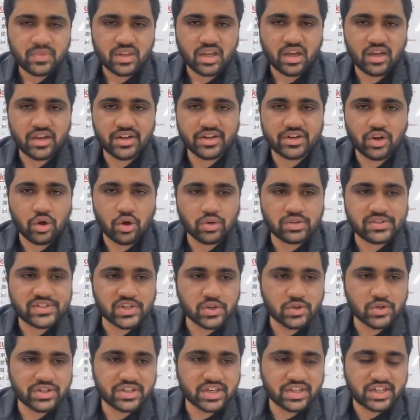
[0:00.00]
It
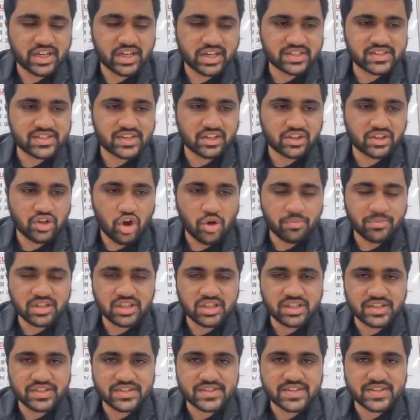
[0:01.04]
also detects
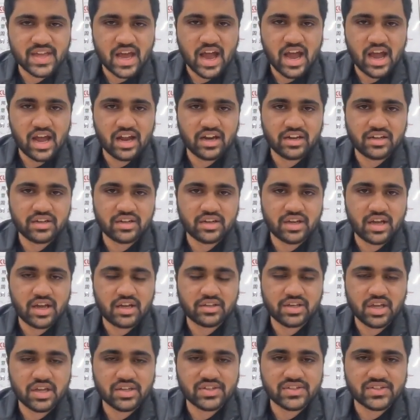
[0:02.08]
anomalies and
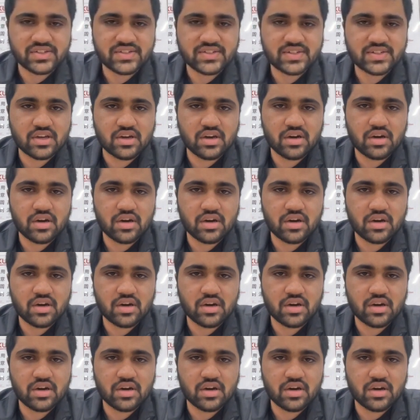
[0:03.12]
does